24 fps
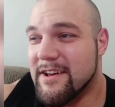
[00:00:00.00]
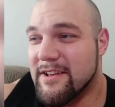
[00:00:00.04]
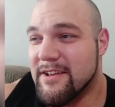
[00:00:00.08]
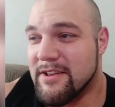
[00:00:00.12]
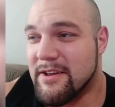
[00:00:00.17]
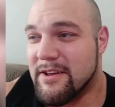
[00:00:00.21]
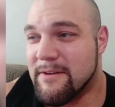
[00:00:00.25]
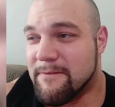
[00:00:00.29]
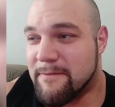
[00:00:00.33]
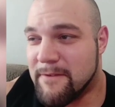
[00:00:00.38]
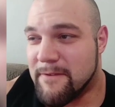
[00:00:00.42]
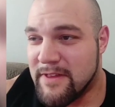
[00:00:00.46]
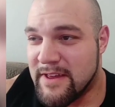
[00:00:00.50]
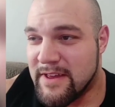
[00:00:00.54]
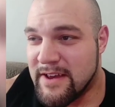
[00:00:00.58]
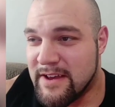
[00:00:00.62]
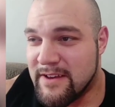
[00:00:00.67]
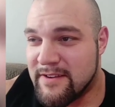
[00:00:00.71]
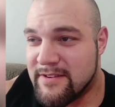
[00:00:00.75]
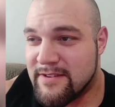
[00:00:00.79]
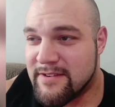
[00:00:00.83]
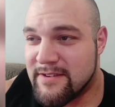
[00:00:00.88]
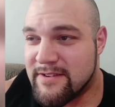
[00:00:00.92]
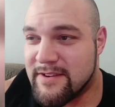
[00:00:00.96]
Live for
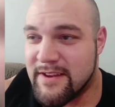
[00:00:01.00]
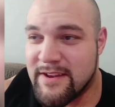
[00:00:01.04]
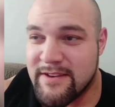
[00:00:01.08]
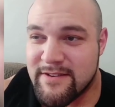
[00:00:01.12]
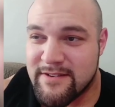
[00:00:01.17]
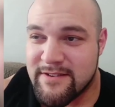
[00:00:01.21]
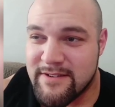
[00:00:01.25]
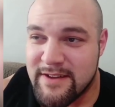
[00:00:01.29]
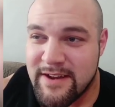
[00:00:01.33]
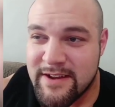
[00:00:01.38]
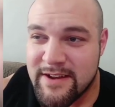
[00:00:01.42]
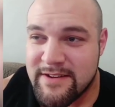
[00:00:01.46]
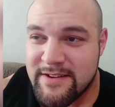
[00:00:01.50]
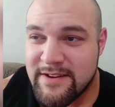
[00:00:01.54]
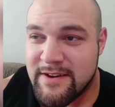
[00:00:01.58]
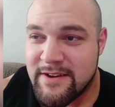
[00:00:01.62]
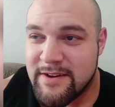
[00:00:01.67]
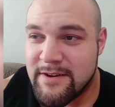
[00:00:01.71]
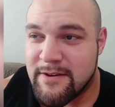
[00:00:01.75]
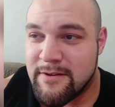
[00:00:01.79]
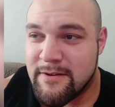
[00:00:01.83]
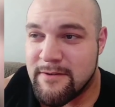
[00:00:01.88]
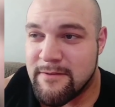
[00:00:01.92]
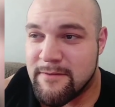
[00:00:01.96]
this,
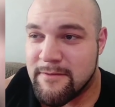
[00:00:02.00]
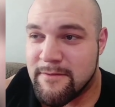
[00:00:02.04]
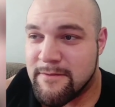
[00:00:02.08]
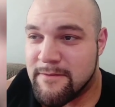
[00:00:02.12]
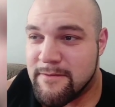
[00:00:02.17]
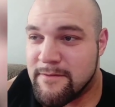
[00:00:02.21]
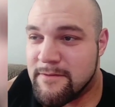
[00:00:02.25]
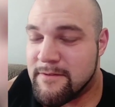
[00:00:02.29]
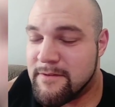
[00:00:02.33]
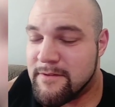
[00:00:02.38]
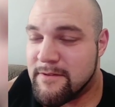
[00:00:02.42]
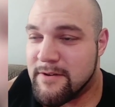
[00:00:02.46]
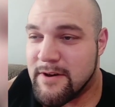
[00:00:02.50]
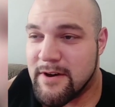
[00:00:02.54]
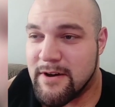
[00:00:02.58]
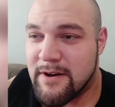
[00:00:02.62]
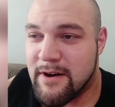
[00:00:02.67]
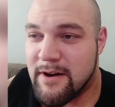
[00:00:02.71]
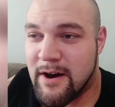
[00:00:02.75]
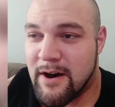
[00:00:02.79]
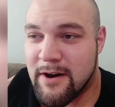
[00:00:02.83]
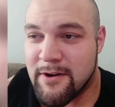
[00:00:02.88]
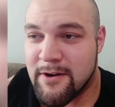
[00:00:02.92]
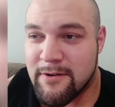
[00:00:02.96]
instinctive,
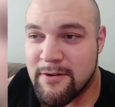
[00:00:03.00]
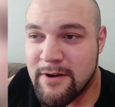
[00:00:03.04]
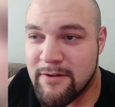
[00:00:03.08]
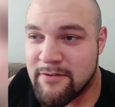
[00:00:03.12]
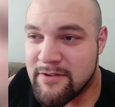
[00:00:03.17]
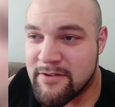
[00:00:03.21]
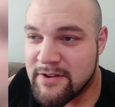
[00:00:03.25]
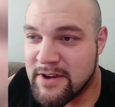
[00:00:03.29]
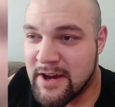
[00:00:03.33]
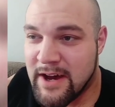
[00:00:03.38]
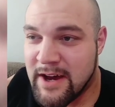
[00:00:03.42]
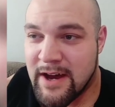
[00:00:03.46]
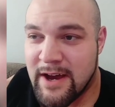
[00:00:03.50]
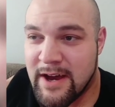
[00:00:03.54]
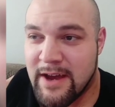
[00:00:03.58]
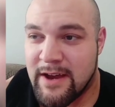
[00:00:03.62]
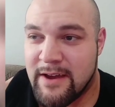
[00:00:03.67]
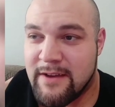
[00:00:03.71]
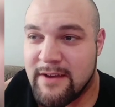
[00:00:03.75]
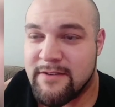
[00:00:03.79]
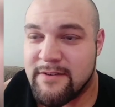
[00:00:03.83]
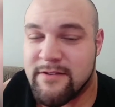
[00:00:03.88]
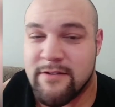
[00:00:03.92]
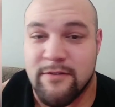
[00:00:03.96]
honor never
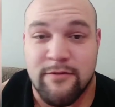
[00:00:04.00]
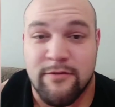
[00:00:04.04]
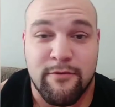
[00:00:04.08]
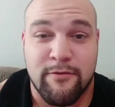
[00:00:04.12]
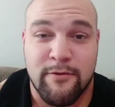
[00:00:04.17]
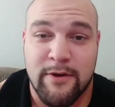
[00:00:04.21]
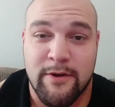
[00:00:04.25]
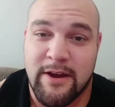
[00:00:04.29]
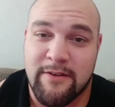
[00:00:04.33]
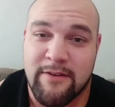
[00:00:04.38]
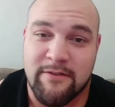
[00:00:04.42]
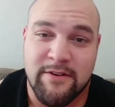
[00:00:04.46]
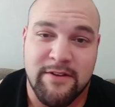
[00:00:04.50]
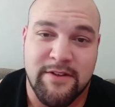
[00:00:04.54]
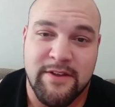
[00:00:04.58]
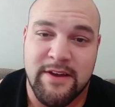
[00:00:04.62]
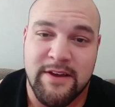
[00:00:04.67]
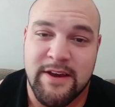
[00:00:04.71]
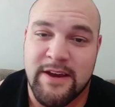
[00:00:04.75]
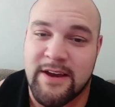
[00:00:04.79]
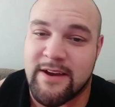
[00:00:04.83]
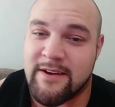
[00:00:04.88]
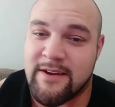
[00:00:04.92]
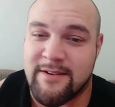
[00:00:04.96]
dies, destroy
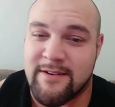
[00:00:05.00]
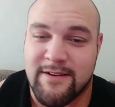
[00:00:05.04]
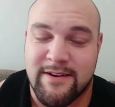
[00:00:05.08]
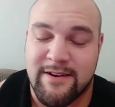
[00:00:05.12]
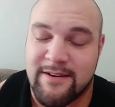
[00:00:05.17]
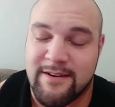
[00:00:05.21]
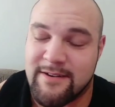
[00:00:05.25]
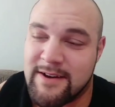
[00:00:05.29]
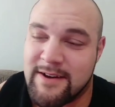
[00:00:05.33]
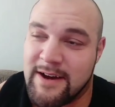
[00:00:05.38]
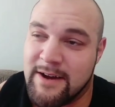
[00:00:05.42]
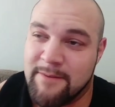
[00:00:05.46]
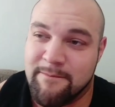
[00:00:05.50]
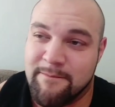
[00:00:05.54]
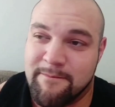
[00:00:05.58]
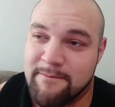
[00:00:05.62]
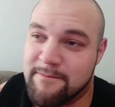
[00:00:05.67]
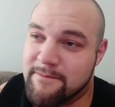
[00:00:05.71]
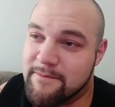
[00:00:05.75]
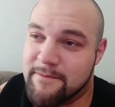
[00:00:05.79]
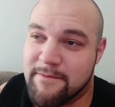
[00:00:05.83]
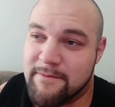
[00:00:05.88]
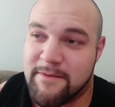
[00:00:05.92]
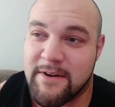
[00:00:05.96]
everything. I
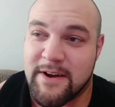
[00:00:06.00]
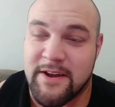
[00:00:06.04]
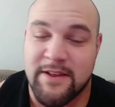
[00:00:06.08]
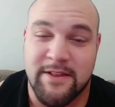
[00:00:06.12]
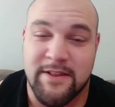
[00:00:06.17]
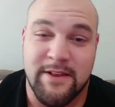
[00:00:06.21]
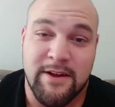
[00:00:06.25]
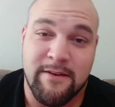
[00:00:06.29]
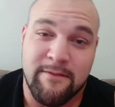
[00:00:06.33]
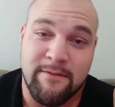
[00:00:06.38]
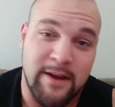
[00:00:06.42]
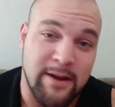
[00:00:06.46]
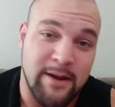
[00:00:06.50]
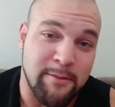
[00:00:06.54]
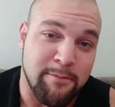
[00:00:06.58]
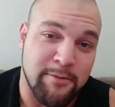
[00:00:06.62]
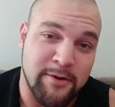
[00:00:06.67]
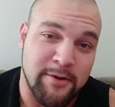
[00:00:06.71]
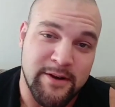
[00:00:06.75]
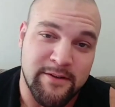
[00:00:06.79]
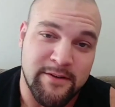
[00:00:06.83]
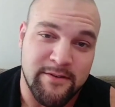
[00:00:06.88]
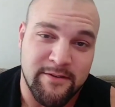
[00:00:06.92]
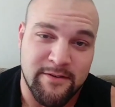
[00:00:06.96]
fucking love
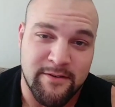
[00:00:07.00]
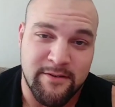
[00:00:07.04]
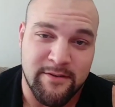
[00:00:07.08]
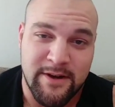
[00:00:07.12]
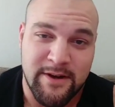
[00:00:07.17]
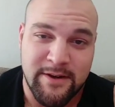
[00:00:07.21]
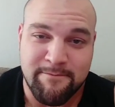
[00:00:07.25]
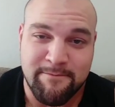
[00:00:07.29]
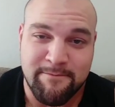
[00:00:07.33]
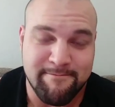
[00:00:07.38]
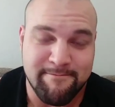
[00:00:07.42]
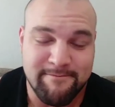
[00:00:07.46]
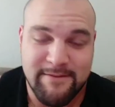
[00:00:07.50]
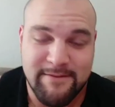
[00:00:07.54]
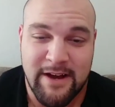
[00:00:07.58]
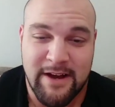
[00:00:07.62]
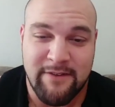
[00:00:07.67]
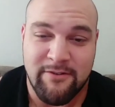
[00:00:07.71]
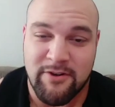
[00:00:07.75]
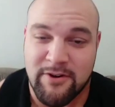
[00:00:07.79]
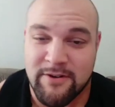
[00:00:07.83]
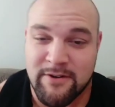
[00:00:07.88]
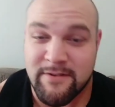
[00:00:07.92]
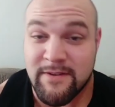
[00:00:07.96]
Hatebreed, so I
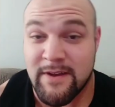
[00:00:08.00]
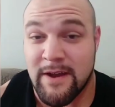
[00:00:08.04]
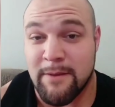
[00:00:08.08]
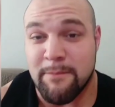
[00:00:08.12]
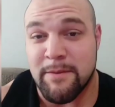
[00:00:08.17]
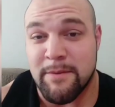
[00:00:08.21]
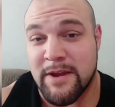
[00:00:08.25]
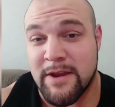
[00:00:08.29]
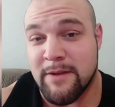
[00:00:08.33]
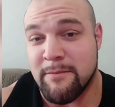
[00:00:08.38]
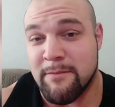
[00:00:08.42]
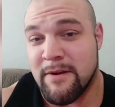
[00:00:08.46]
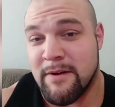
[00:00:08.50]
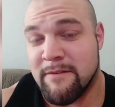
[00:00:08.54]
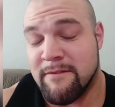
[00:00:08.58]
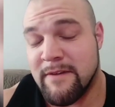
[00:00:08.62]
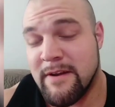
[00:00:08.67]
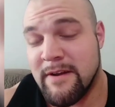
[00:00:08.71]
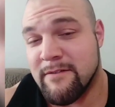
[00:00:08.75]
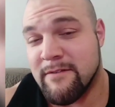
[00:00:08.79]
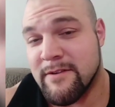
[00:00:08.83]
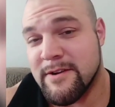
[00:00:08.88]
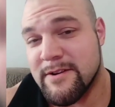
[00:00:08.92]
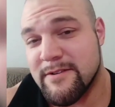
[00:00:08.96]
have a hard time picking my
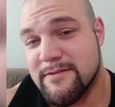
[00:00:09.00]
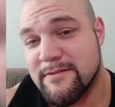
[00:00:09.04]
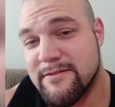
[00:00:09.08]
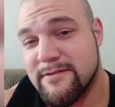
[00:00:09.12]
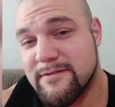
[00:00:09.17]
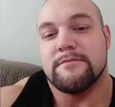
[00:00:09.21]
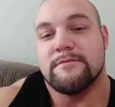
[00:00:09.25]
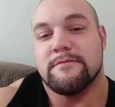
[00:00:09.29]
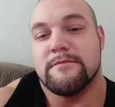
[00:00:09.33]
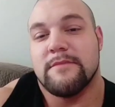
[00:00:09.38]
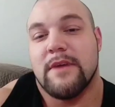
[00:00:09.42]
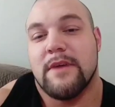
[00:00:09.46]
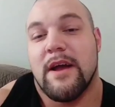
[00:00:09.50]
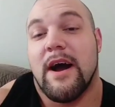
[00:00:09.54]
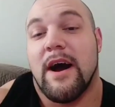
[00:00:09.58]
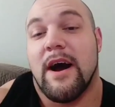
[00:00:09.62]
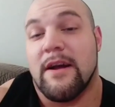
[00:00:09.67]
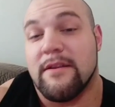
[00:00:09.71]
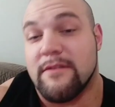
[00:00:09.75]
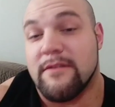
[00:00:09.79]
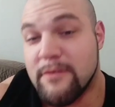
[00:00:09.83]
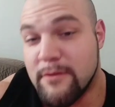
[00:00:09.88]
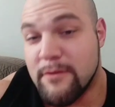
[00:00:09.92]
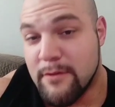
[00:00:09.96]
favorite.
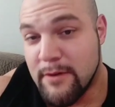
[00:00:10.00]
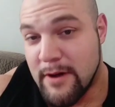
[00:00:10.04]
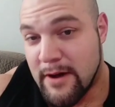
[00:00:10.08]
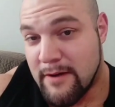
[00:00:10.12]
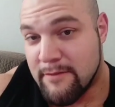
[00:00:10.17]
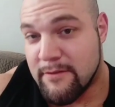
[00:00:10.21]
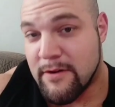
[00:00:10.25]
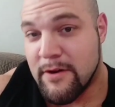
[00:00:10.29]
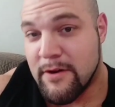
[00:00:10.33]
I do have